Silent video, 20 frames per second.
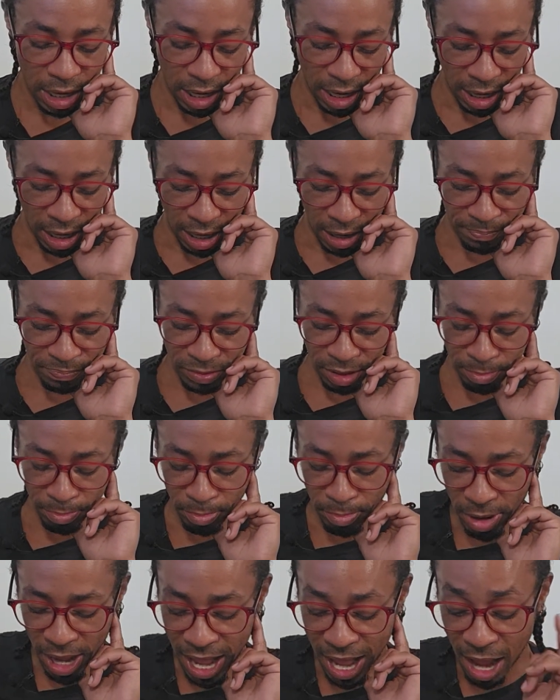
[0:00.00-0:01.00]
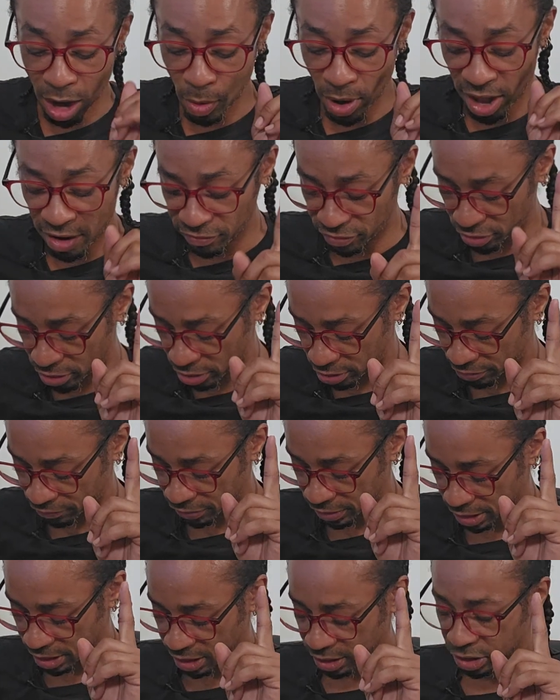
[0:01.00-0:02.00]
However,
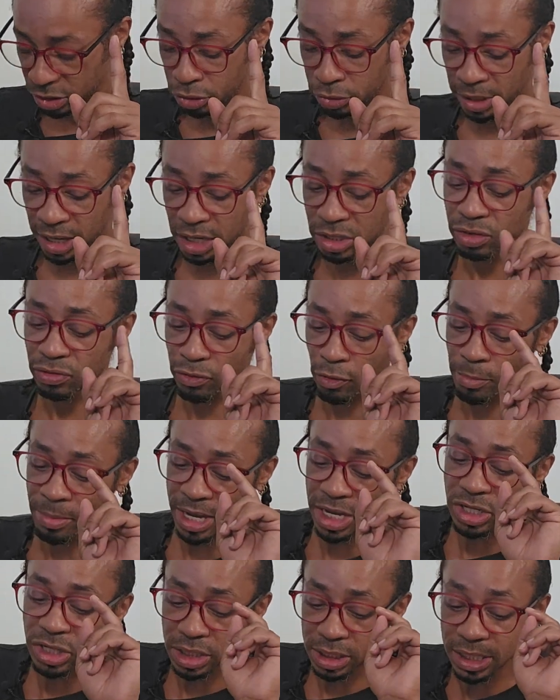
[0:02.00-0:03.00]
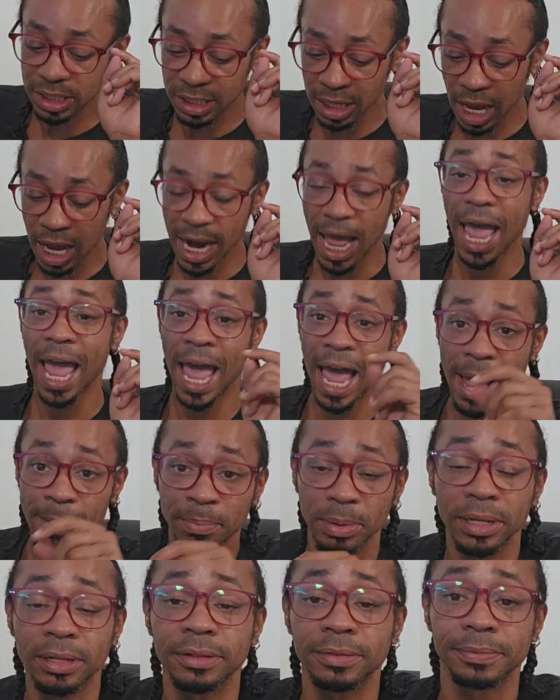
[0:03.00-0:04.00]
the transformation is gonna
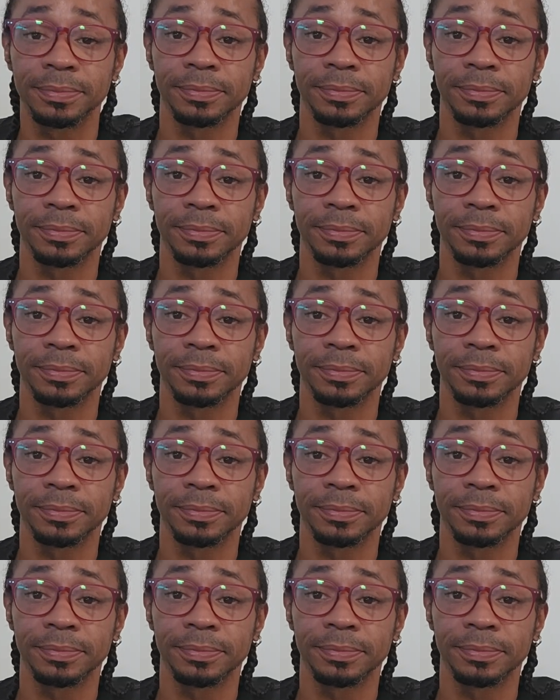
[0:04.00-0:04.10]
happen.